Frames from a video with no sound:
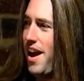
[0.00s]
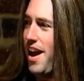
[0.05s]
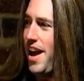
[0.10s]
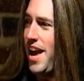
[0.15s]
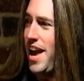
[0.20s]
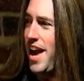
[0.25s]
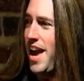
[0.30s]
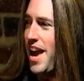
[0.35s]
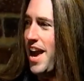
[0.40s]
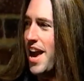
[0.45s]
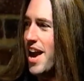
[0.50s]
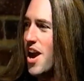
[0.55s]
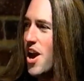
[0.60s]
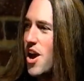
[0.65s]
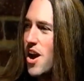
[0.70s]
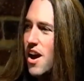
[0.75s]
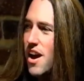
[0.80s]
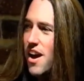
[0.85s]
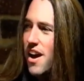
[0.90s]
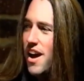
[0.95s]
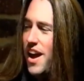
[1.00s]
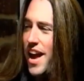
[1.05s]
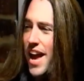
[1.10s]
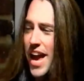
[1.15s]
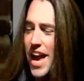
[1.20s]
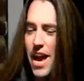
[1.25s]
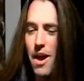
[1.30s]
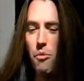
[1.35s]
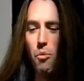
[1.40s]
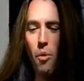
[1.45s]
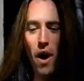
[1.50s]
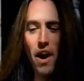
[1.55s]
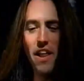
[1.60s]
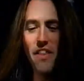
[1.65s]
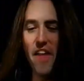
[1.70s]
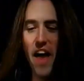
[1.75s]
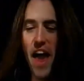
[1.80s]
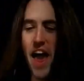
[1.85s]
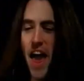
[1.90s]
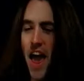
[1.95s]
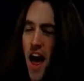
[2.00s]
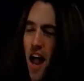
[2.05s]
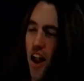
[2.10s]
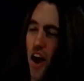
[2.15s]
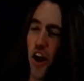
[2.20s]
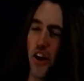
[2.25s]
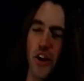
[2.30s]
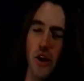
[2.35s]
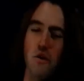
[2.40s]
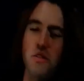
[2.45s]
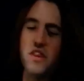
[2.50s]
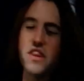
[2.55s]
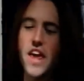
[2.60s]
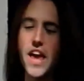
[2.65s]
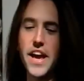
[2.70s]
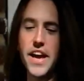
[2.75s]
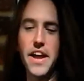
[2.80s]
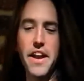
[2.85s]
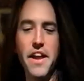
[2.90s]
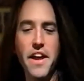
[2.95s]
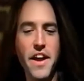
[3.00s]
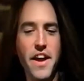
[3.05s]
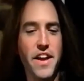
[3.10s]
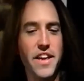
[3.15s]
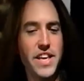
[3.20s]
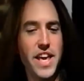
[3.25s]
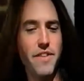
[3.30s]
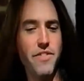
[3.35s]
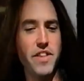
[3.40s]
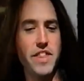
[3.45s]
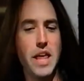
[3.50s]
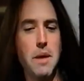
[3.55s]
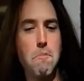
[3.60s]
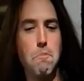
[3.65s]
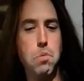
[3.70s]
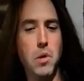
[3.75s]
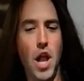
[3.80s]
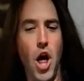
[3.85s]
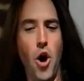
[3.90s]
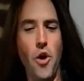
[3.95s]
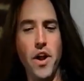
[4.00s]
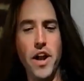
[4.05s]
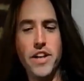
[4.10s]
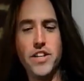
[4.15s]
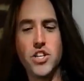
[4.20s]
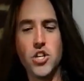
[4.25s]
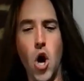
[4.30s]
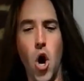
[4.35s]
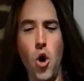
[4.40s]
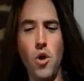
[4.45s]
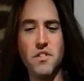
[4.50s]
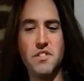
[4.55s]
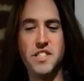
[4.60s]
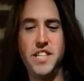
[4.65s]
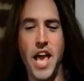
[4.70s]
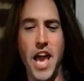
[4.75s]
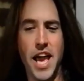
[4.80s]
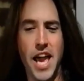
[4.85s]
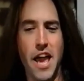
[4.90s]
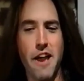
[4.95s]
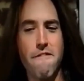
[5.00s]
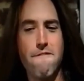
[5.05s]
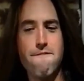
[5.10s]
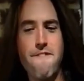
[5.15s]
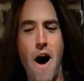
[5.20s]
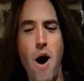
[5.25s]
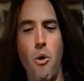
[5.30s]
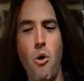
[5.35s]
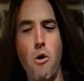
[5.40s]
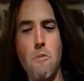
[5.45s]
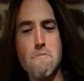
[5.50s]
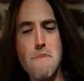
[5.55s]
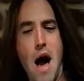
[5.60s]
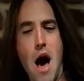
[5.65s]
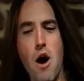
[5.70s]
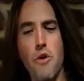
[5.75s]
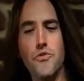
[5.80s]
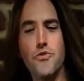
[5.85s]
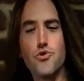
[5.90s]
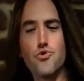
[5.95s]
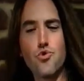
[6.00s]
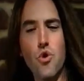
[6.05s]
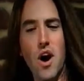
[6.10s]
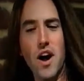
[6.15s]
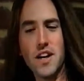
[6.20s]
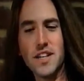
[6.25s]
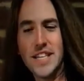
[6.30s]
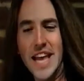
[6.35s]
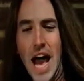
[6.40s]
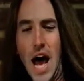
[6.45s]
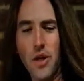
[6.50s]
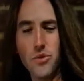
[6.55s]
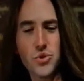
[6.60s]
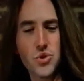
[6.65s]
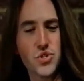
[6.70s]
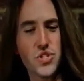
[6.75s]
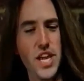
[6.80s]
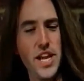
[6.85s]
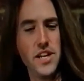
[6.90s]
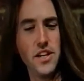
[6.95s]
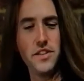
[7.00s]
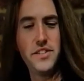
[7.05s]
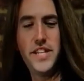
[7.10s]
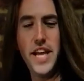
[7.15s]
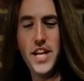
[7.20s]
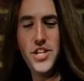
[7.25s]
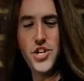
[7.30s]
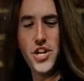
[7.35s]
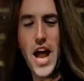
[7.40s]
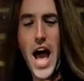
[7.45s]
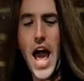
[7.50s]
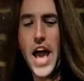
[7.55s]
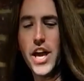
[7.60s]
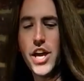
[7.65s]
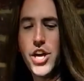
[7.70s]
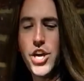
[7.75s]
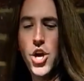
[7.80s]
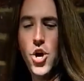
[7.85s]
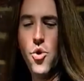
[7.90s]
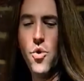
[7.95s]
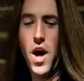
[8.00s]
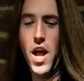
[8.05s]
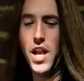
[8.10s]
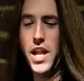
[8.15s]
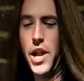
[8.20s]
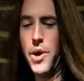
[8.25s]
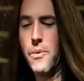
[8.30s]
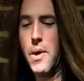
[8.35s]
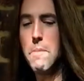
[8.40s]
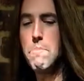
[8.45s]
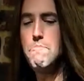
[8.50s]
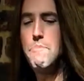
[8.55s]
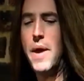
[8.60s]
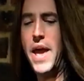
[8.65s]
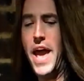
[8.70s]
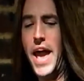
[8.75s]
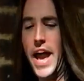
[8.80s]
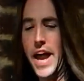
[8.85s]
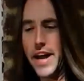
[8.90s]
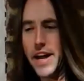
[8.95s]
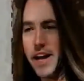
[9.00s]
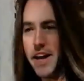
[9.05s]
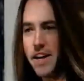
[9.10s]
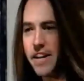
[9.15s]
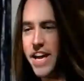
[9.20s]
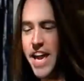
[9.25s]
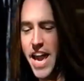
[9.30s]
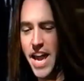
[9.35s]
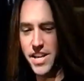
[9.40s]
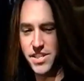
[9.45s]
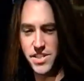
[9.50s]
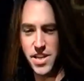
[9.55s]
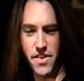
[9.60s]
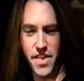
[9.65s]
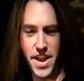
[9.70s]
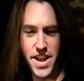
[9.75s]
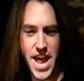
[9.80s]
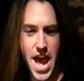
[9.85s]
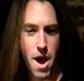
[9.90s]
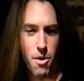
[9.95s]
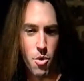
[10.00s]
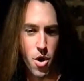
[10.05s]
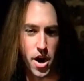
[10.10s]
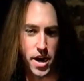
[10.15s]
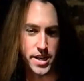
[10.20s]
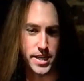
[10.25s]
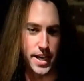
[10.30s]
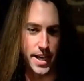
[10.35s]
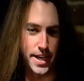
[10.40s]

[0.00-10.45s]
E. E. What in the hell are you thinking? given me bloated, gold digging, foul mouthed, drugged out, single digit IQ, illiterate pig keys to the network.